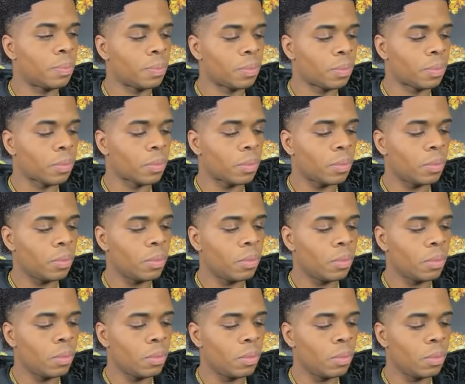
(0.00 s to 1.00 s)

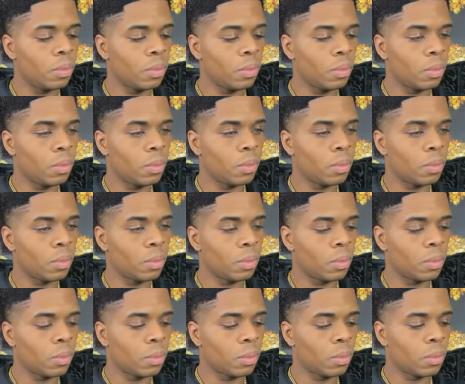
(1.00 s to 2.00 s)

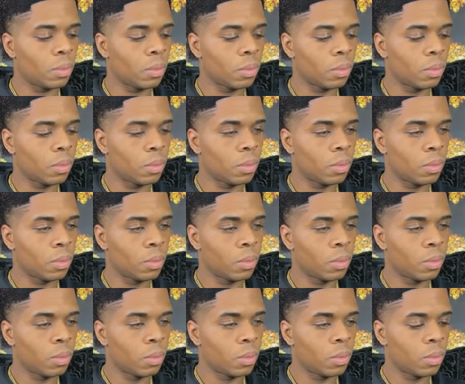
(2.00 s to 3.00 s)

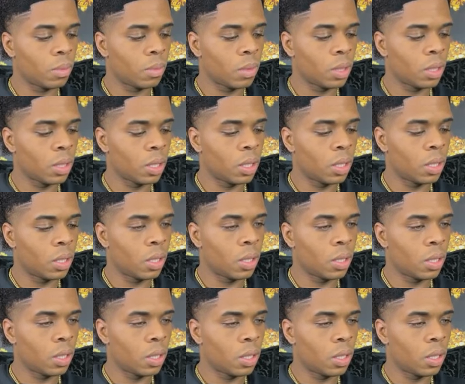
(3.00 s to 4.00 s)

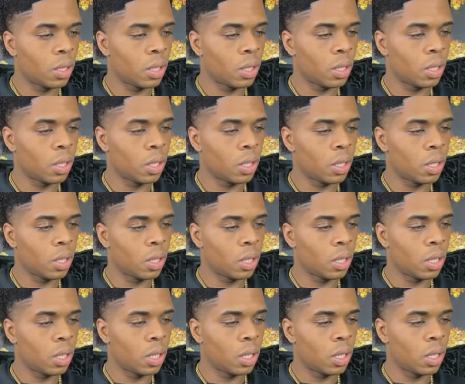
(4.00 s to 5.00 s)

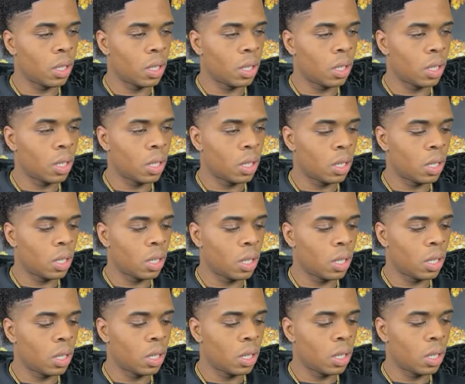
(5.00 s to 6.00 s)

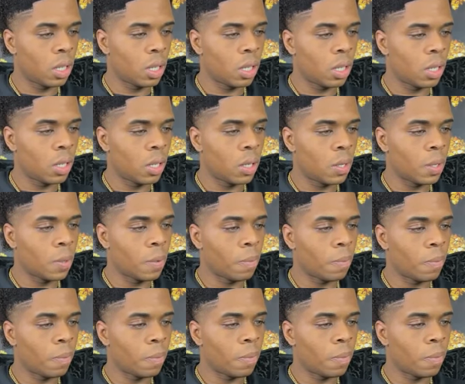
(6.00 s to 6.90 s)
(no one is talking)